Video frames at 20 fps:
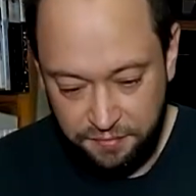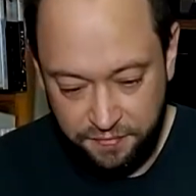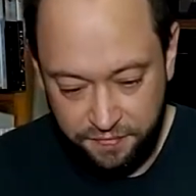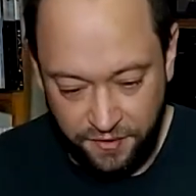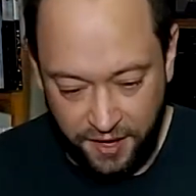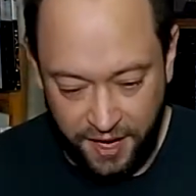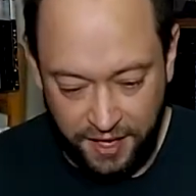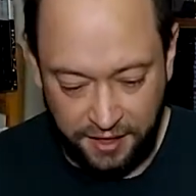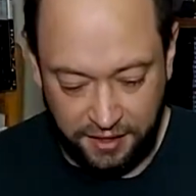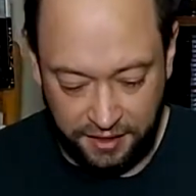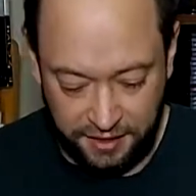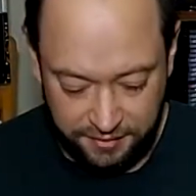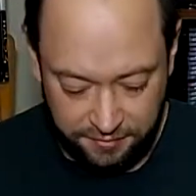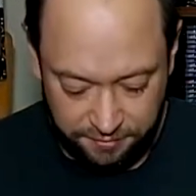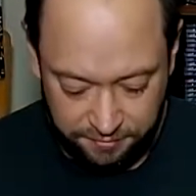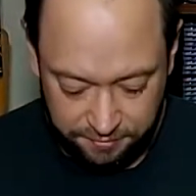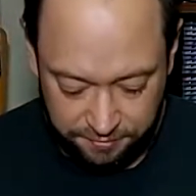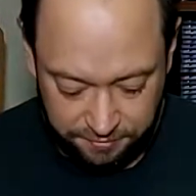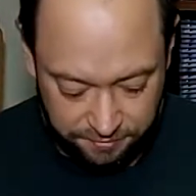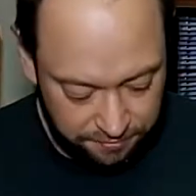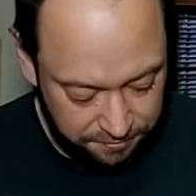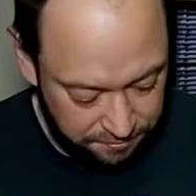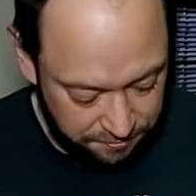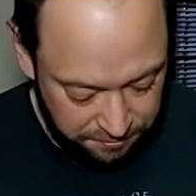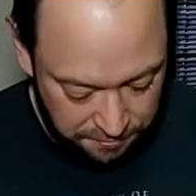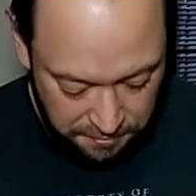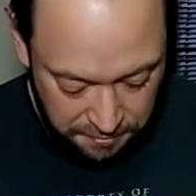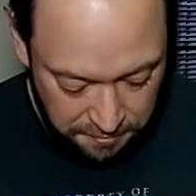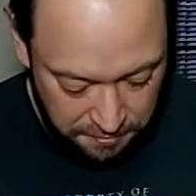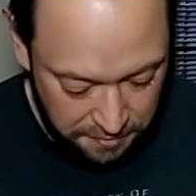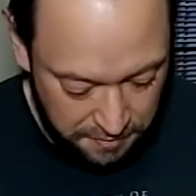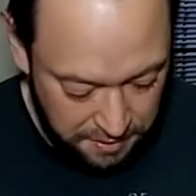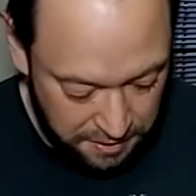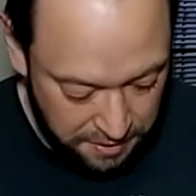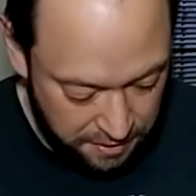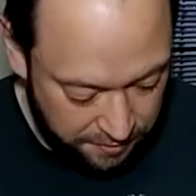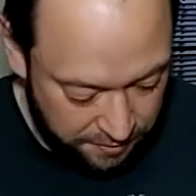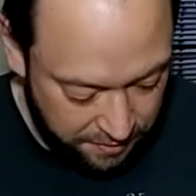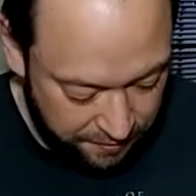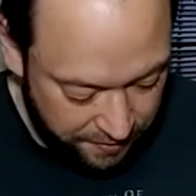Finally,
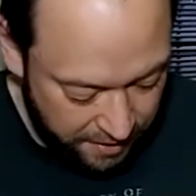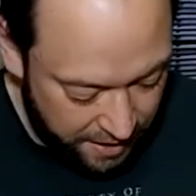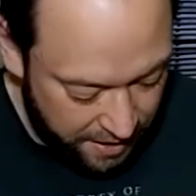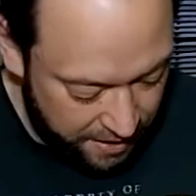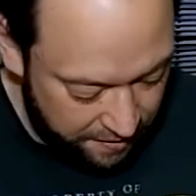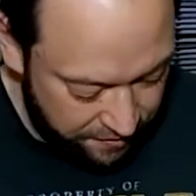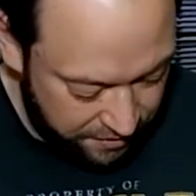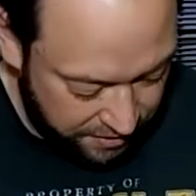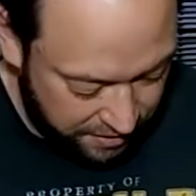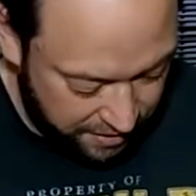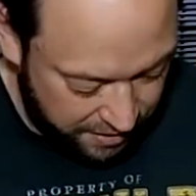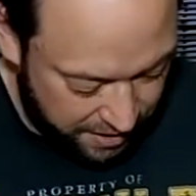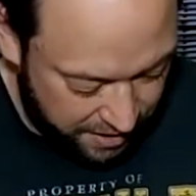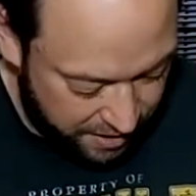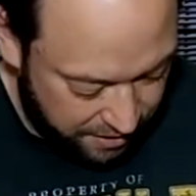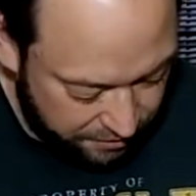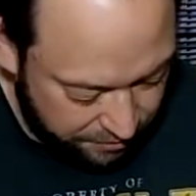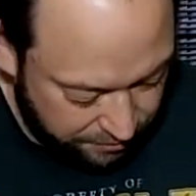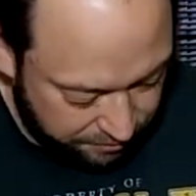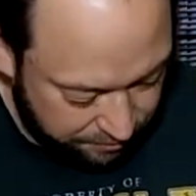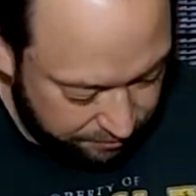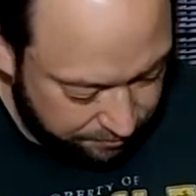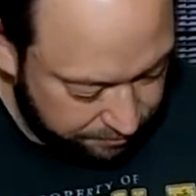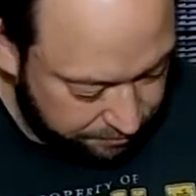we've got everything out.